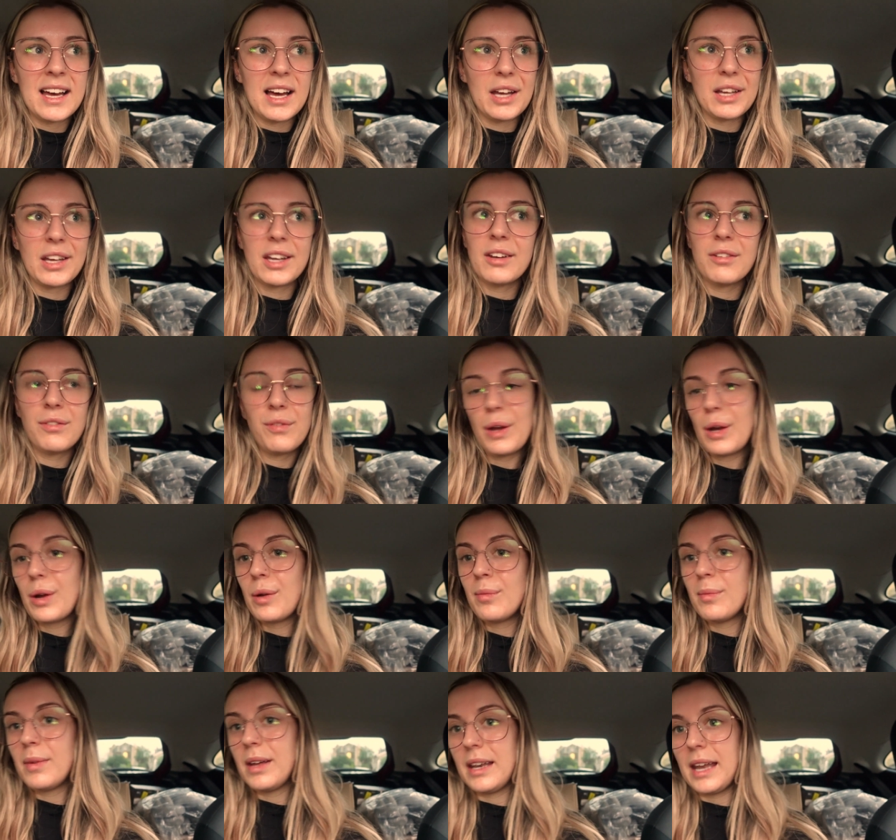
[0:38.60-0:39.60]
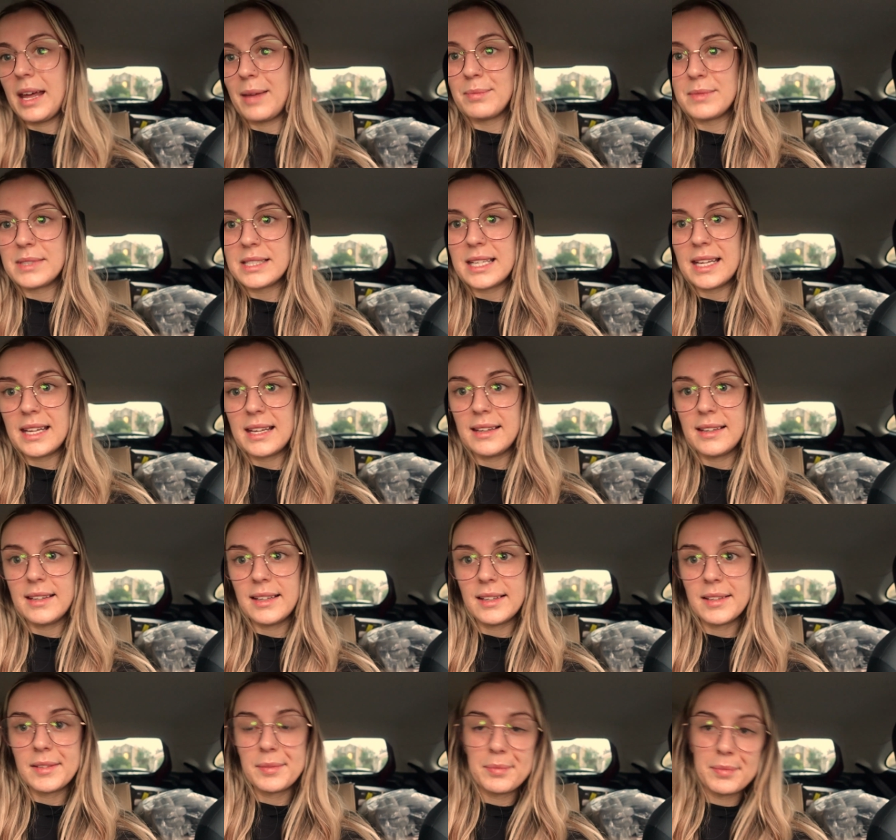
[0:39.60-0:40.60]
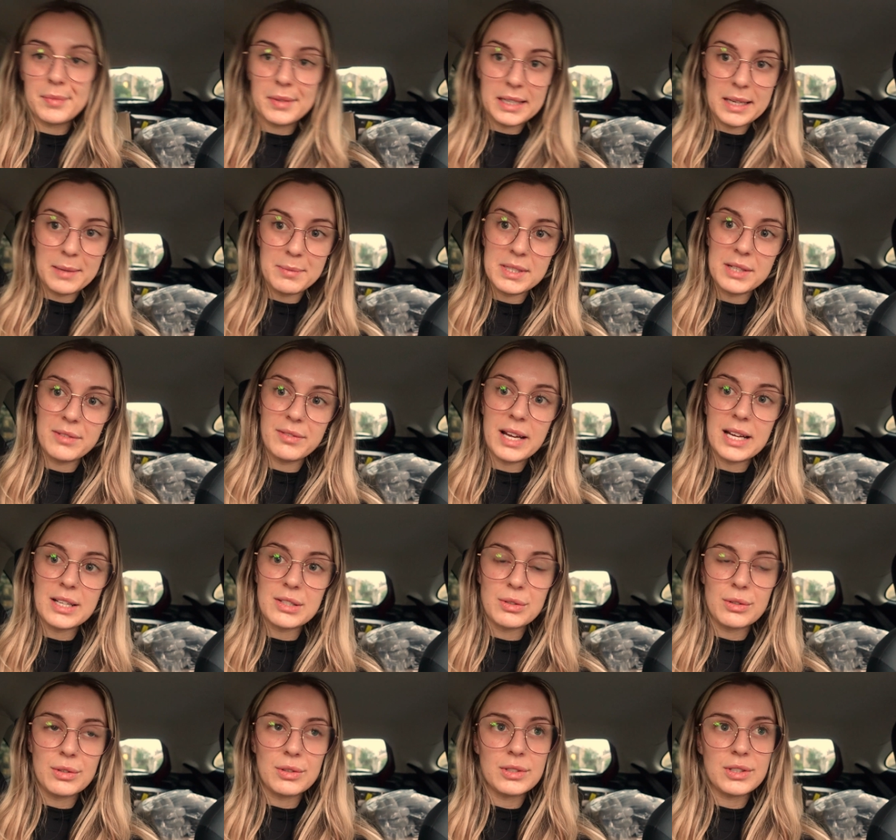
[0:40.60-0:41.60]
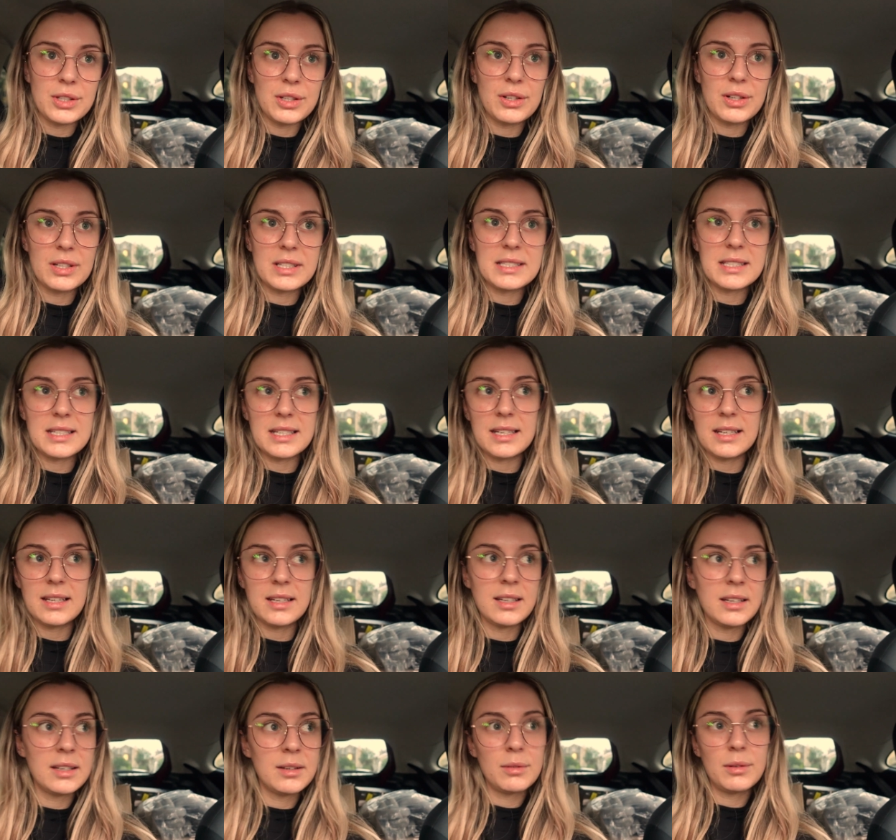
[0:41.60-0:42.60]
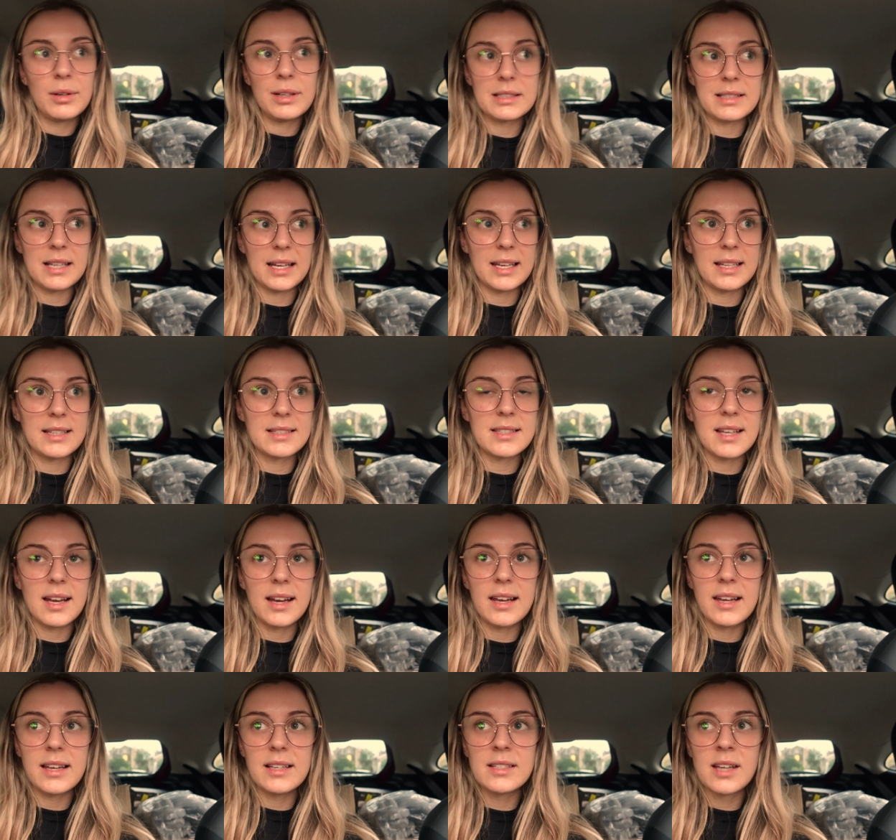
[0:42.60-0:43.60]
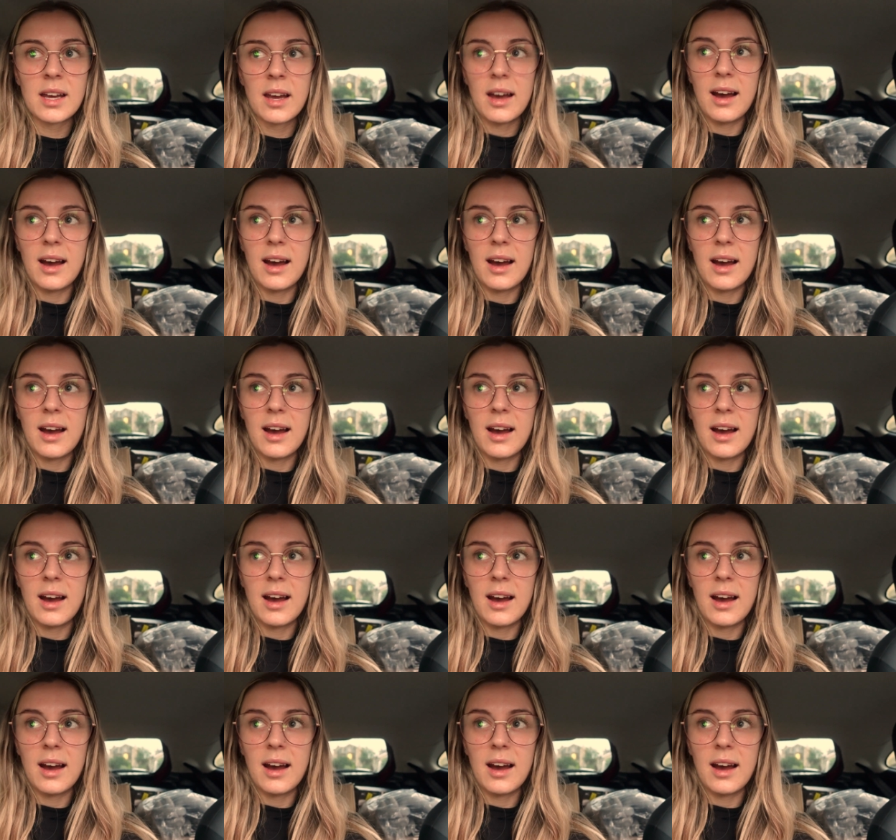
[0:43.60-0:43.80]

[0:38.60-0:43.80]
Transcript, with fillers: I'm going to film an empty, an empty flat tour so you can see what it's like inside.